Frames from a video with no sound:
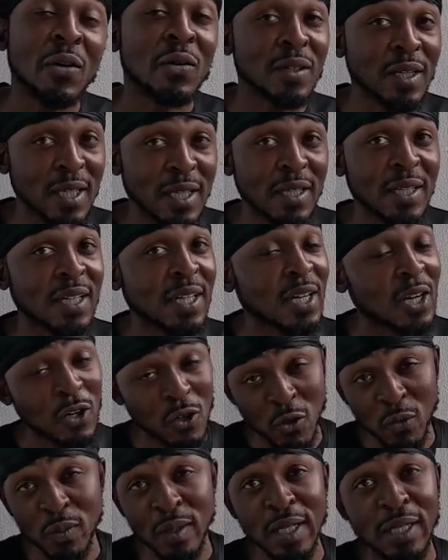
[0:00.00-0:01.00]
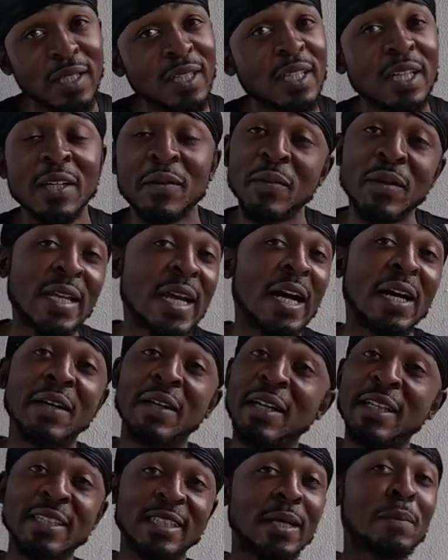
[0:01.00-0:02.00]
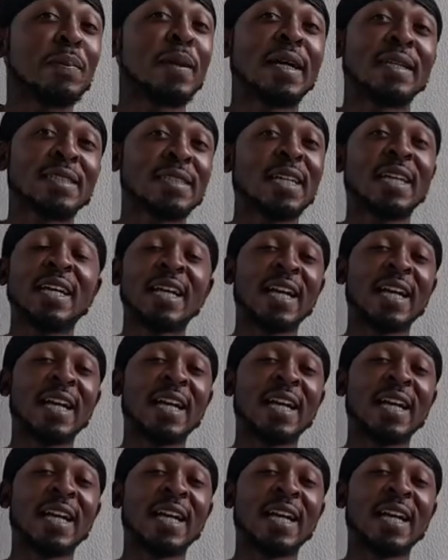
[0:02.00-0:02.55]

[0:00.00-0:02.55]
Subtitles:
Okay, I hope that. But now, some places,